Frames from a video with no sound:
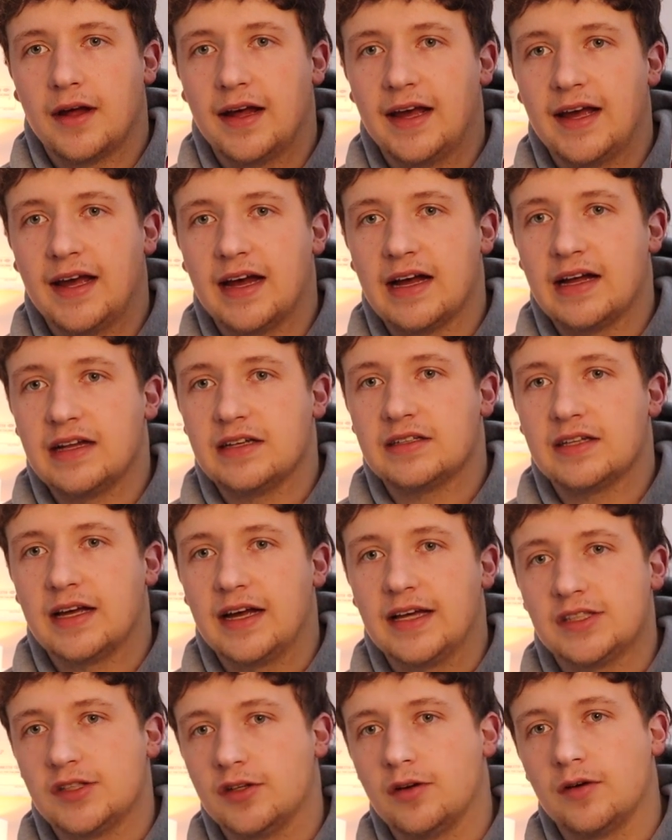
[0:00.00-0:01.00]
And
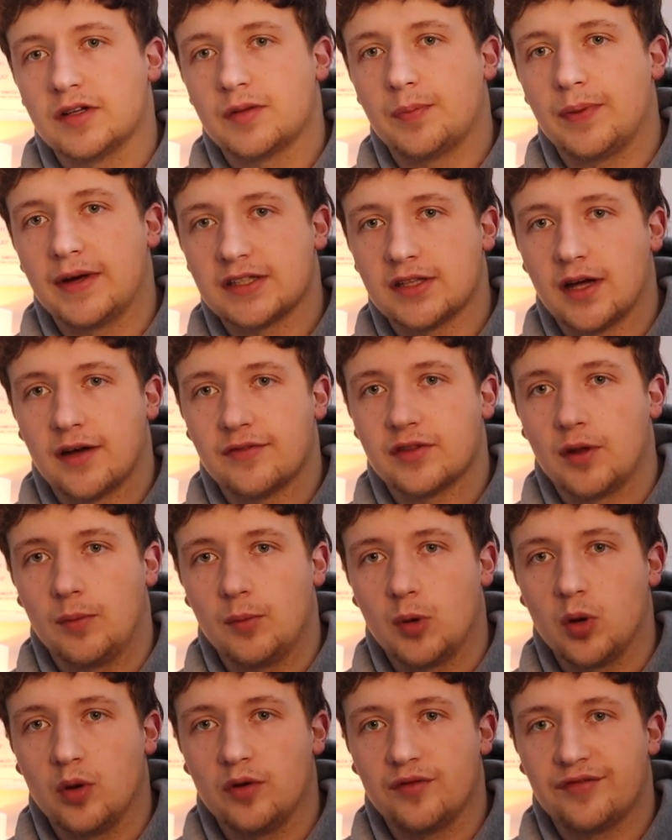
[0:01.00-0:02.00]
it's, you know, it's based off the
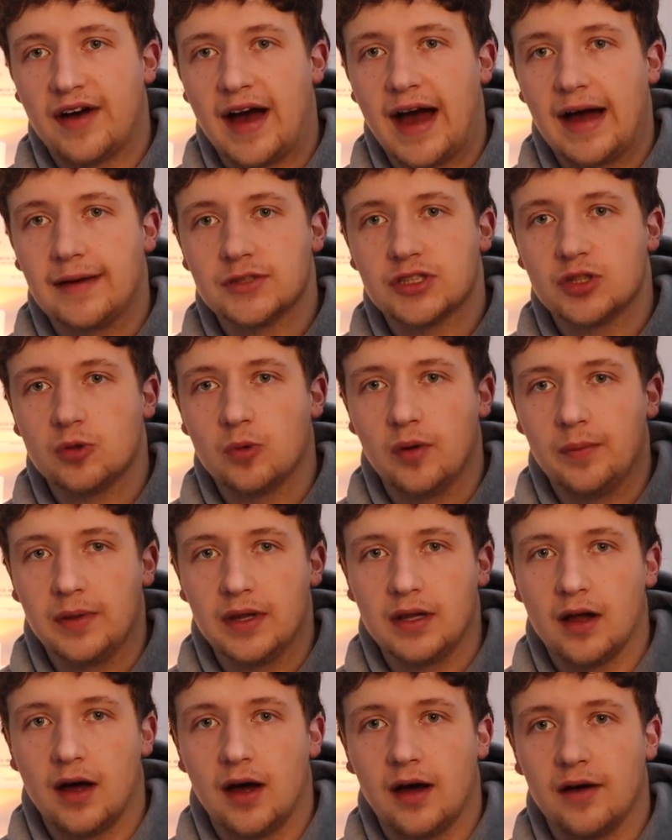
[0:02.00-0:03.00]
Maroon 5 She Will
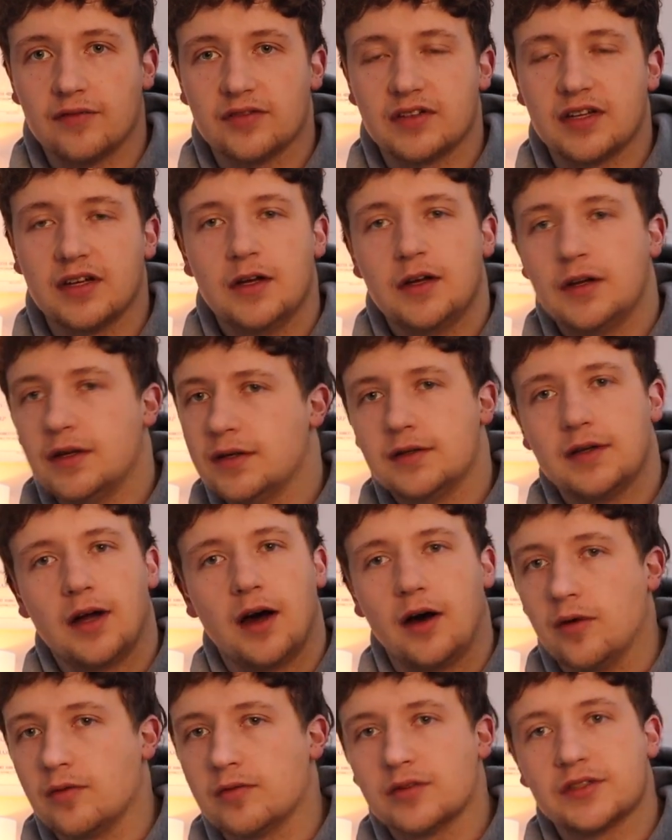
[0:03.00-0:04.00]
Be Loved,
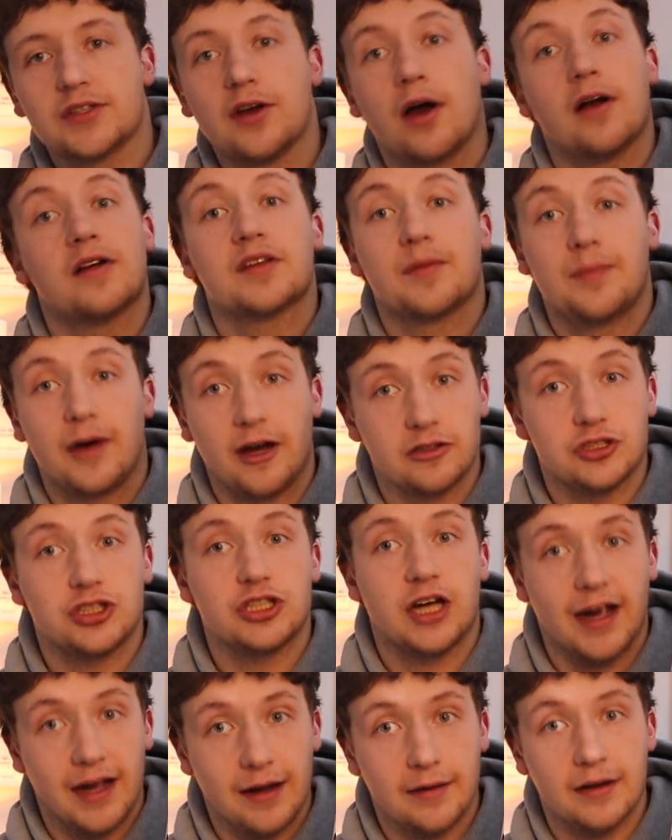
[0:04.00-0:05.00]
Songs About
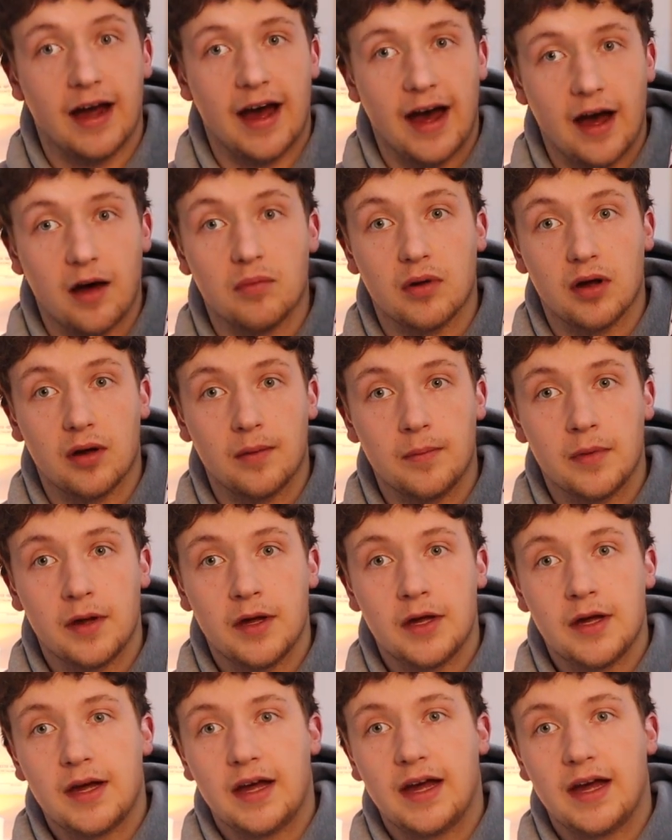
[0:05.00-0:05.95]
Jane album.